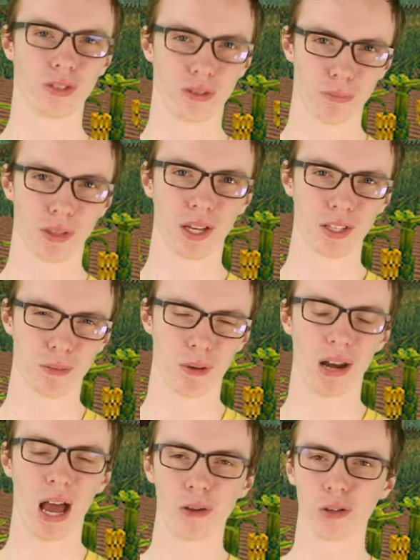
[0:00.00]
some things
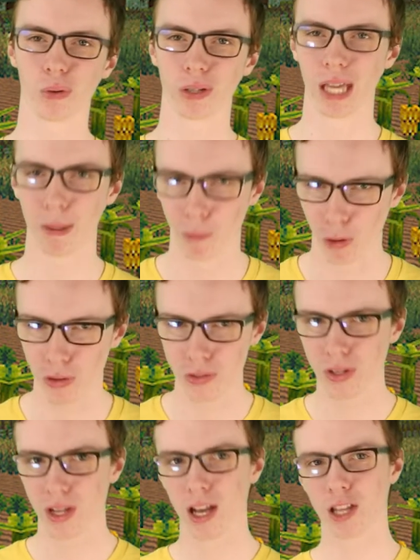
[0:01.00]
about how your game
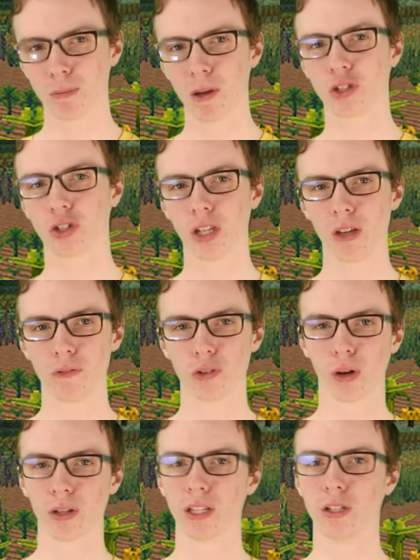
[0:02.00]
works, especially if you're on a